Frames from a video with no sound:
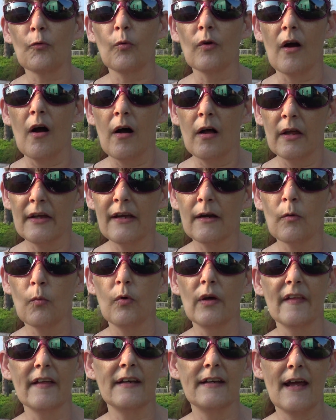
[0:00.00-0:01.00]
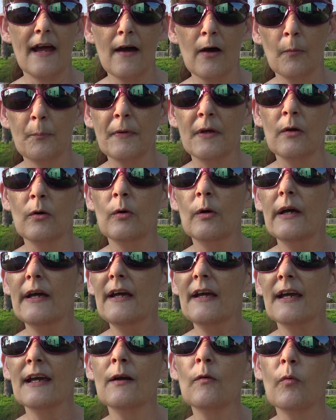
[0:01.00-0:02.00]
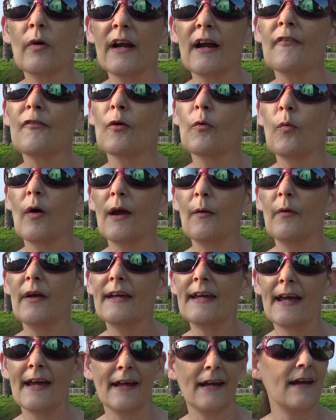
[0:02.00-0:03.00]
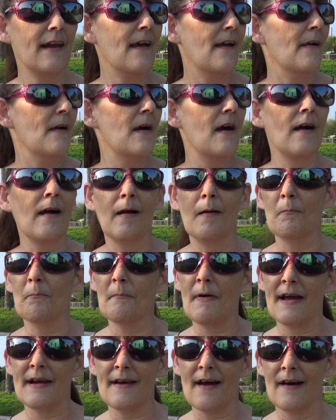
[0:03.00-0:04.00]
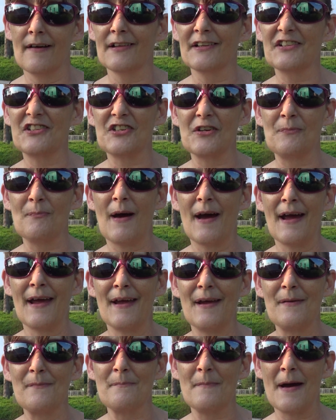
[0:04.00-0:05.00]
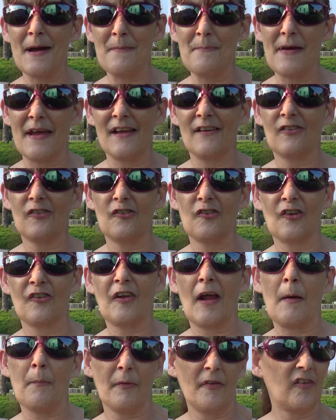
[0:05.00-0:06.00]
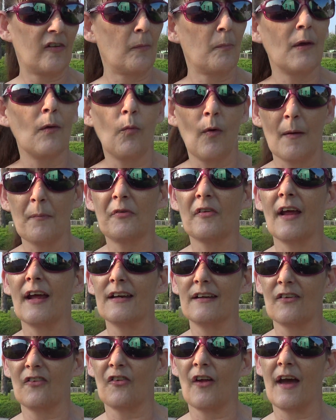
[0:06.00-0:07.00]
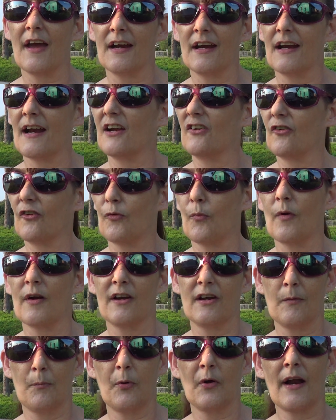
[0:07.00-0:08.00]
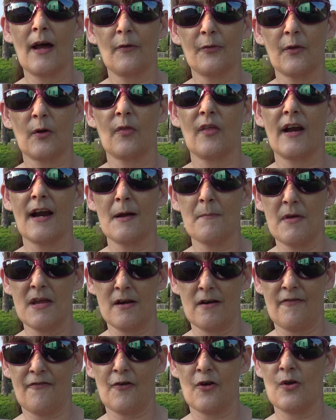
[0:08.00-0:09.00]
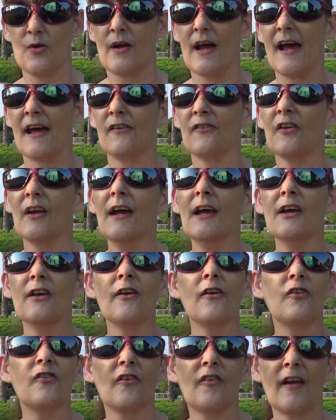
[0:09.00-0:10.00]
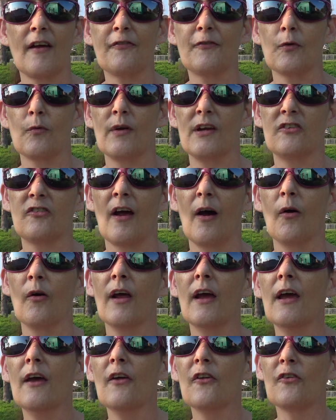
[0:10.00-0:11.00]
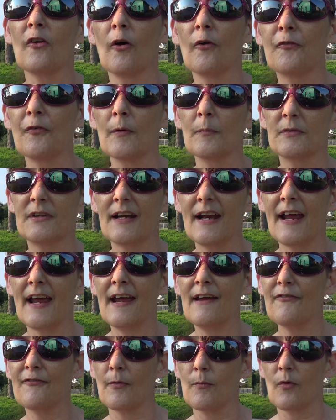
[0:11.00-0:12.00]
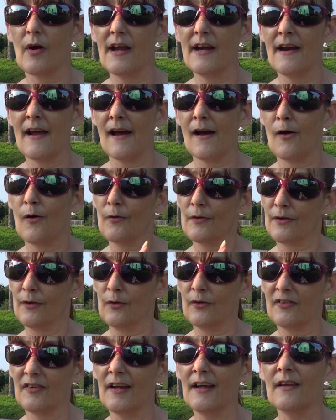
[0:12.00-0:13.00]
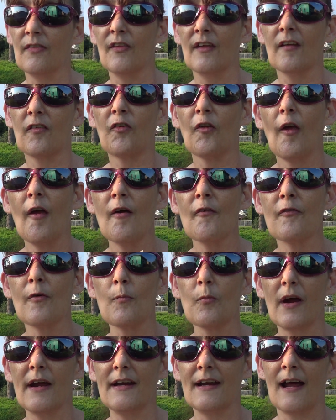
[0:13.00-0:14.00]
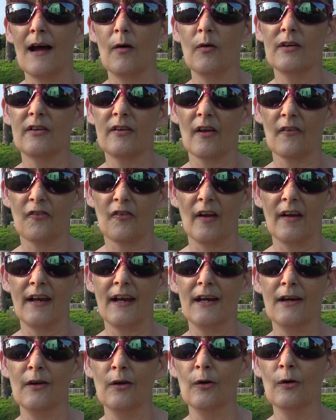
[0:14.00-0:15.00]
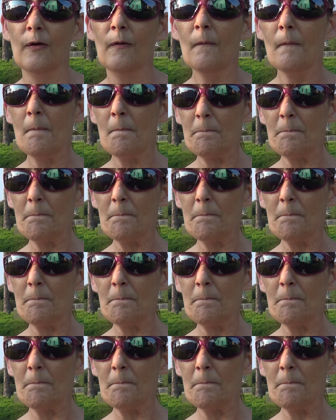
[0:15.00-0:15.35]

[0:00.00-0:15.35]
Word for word: we're all here willing to help you in whatever way we can. Um, my knowledge and my, my base just happens to be website design, and I just wanted to put out there that I'm here for you guys. You just have to reach out. So from today, from right now, you seeing this, from right now until Sunday noon,